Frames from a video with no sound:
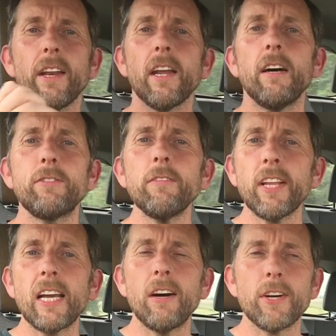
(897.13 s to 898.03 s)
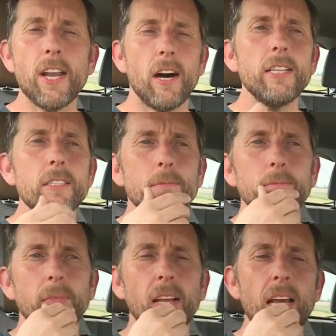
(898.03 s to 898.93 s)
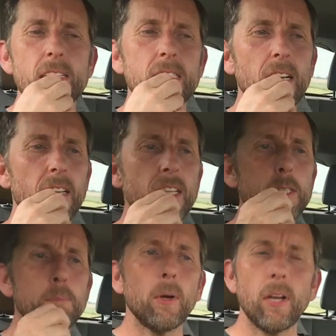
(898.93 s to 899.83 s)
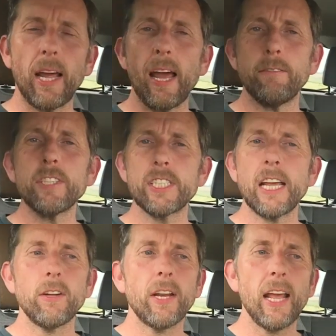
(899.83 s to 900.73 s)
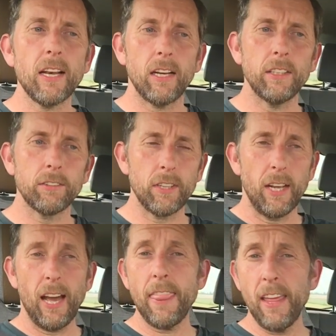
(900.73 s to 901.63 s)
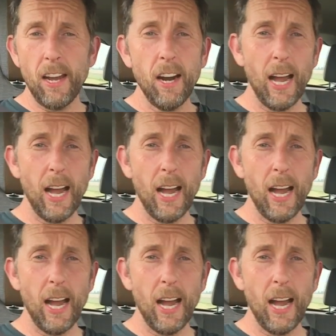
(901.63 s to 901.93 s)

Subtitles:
Now, I've driven the car at night, and this model I have is xenon headlights, and they are